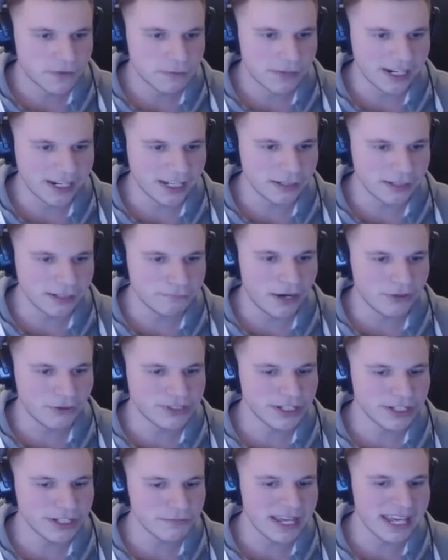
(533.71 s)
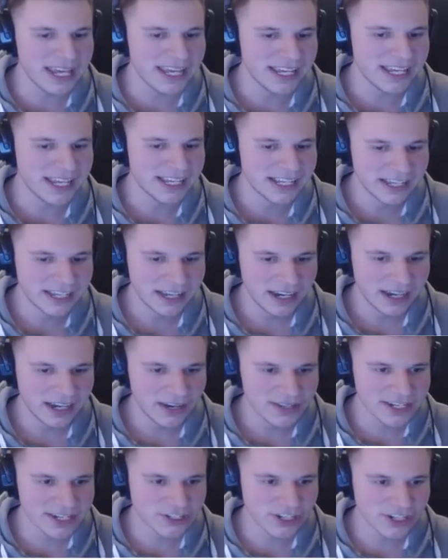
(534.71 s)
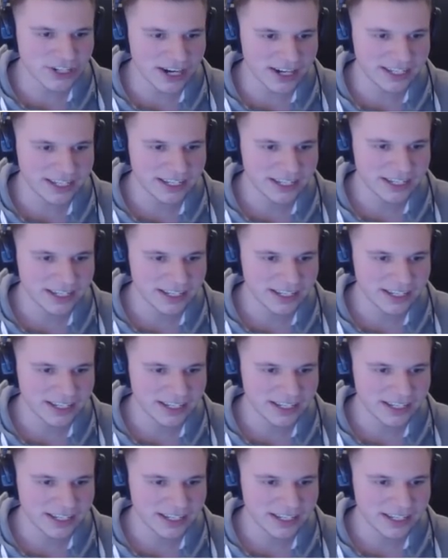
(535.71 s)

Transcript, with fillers: Metal little boat and me Oh, is that shark?